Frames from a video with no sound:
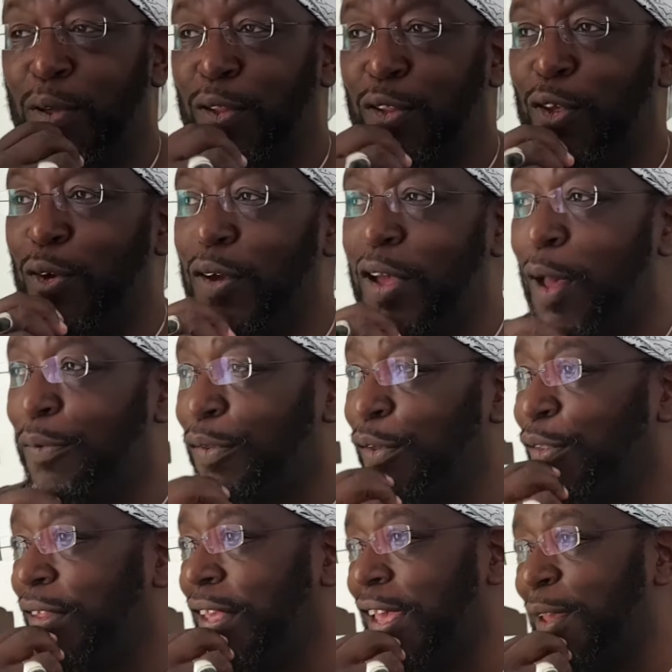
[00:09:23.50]
Two cups
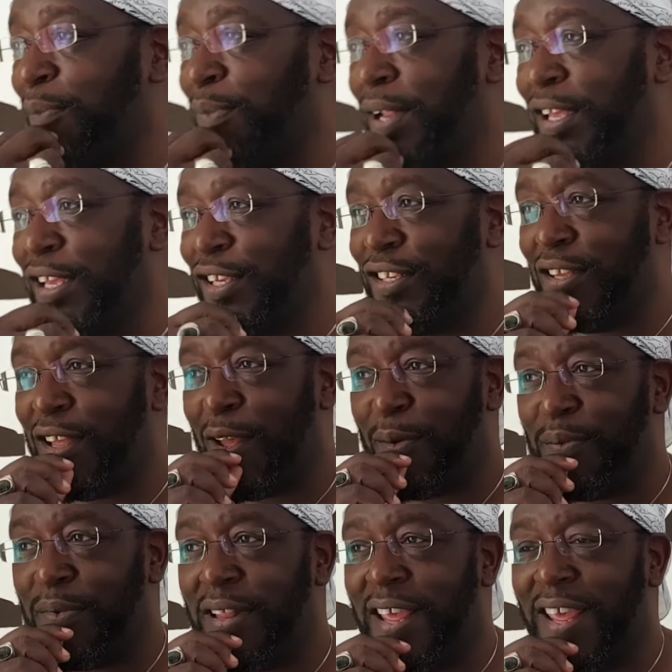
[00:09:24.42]
of tea, please,
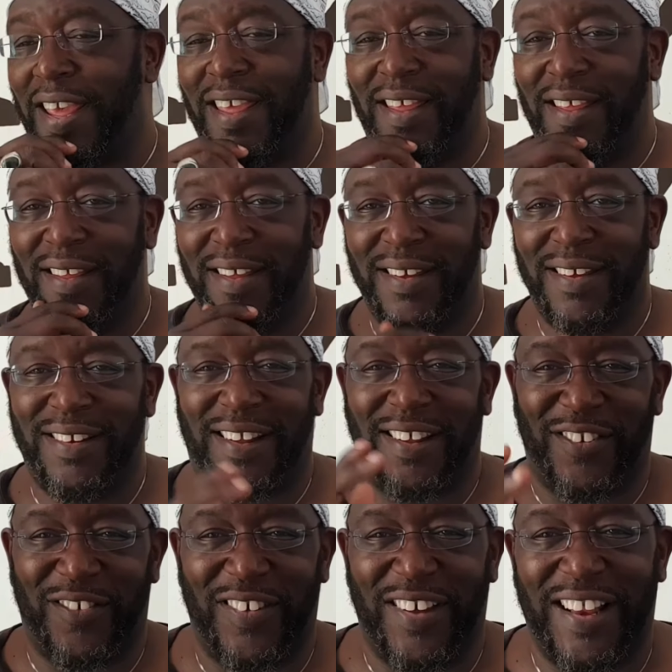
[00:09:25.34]
dear.
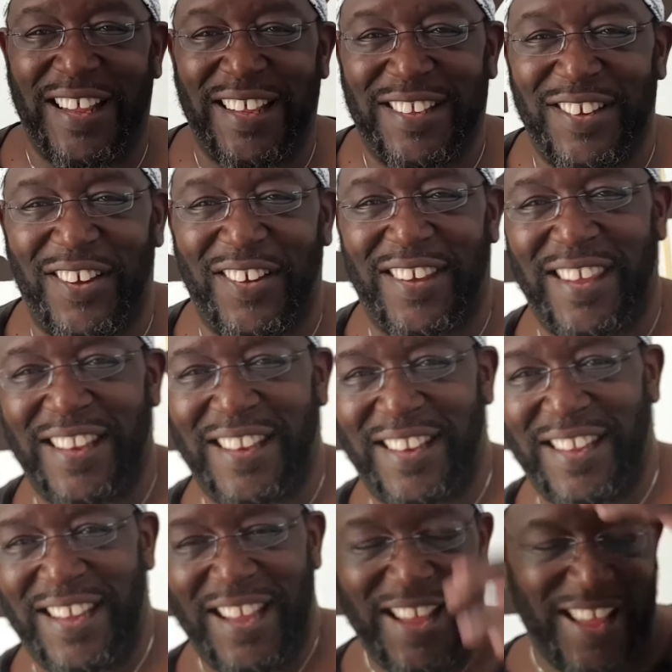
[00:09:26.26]
Really
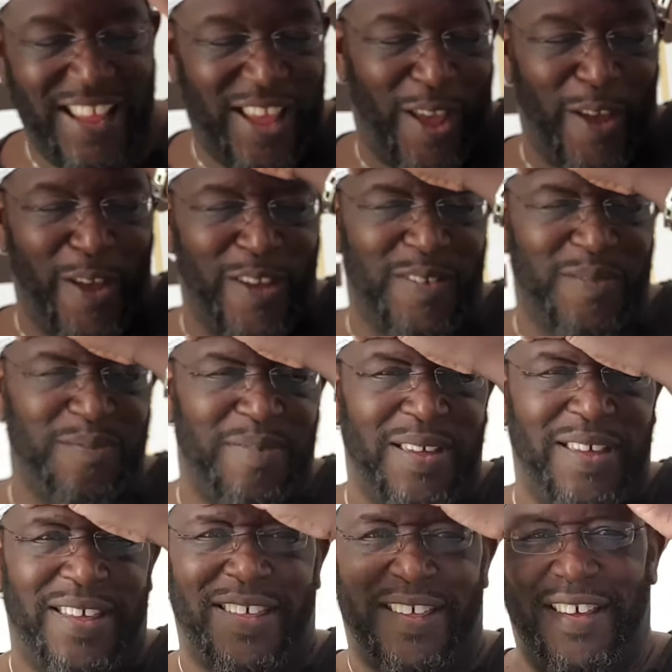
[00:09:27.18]
joking.
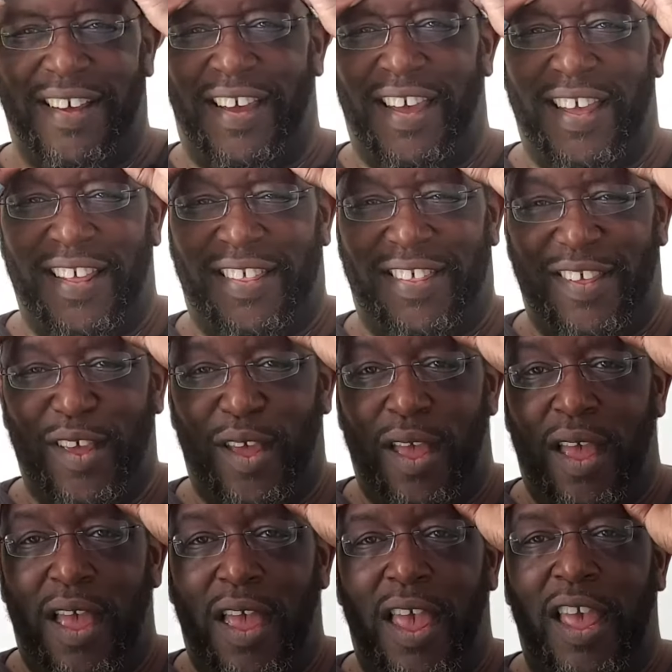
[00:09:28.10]
It's
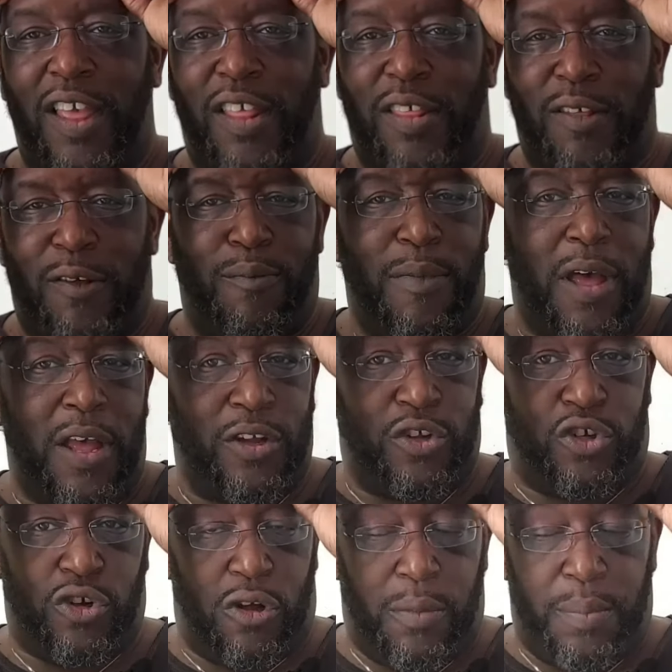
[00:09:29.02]
my
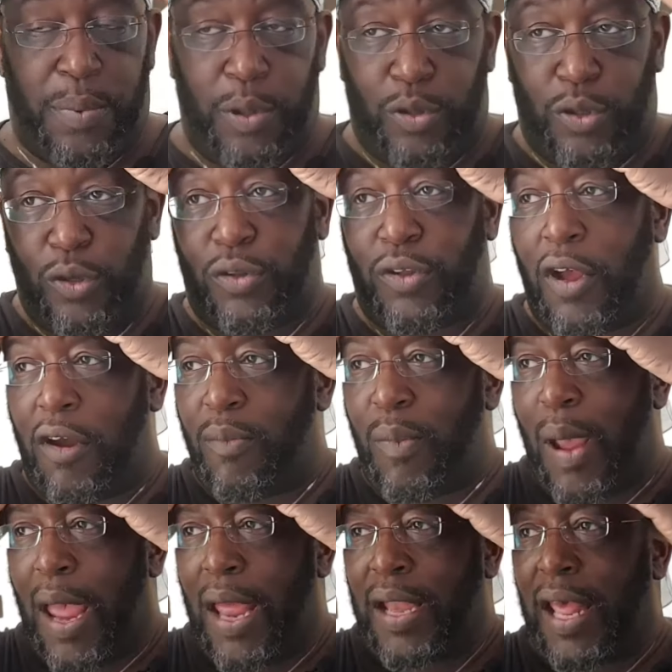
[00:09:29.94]
job to turn
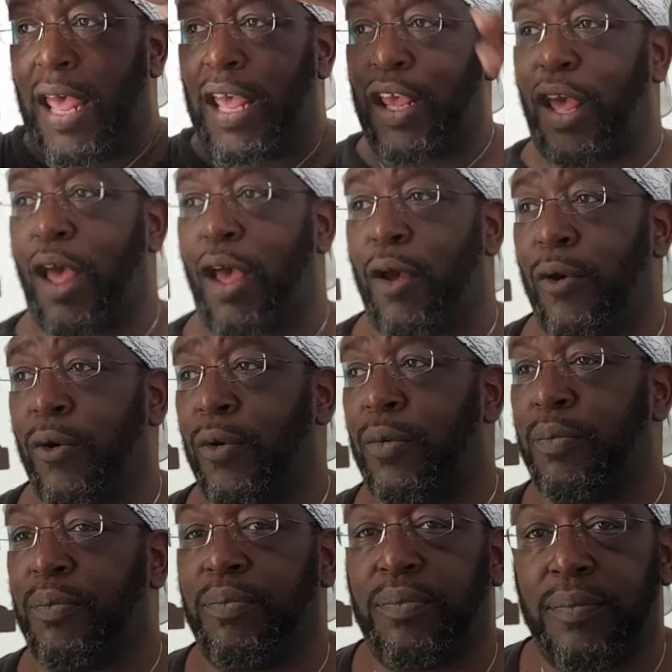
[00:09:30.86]
around and go,
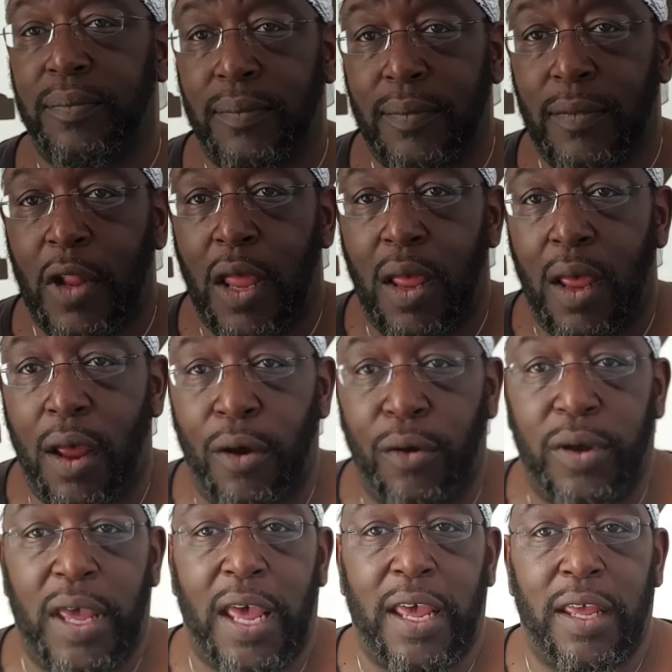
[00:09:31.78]

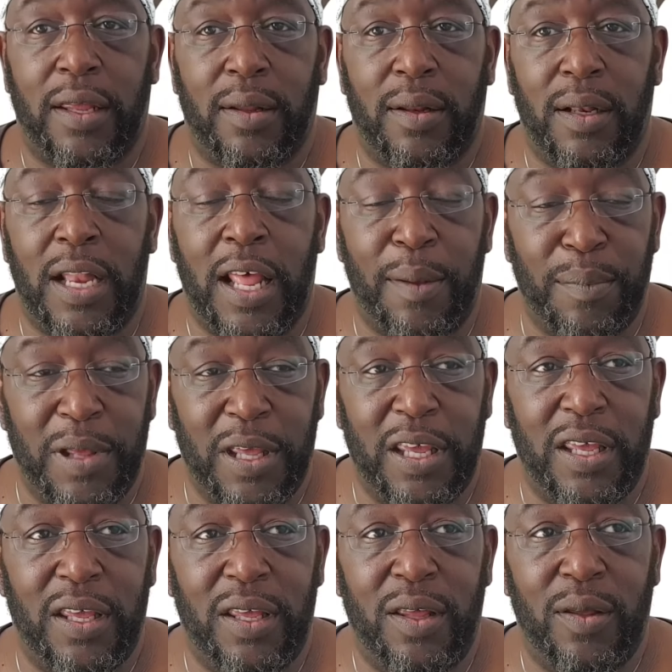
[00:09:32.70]
okay, let
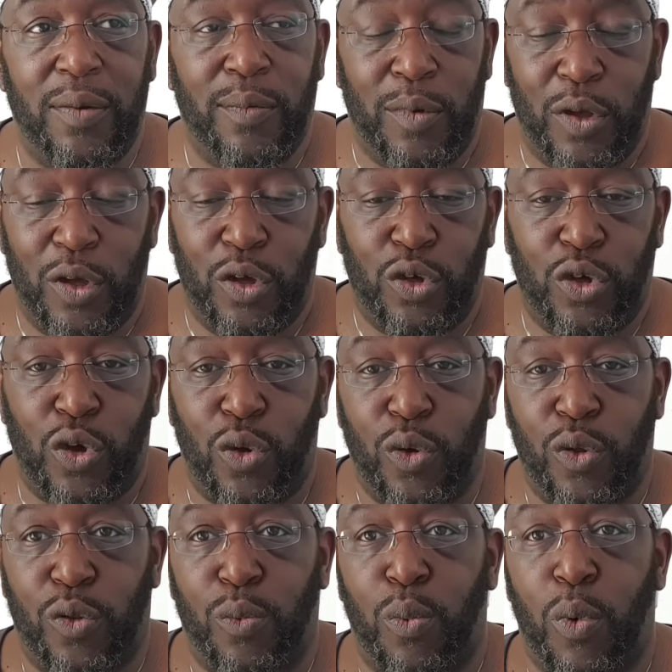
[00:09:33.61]
me
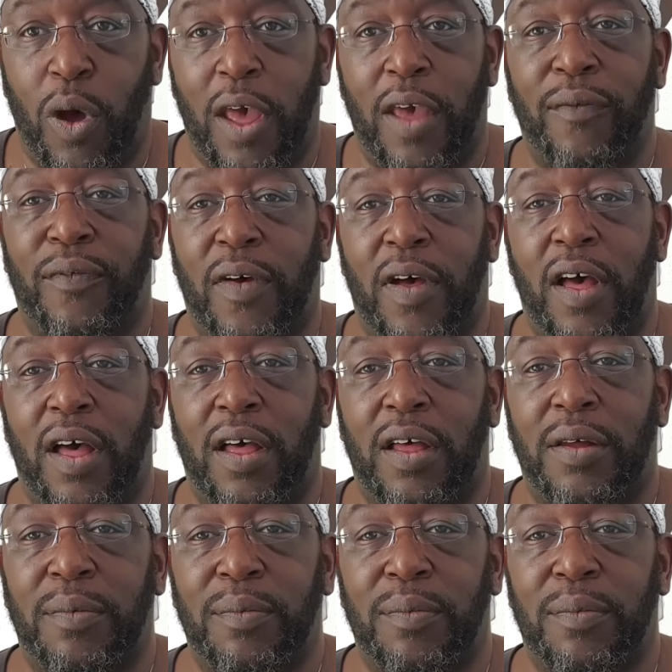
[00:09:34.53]
use whatever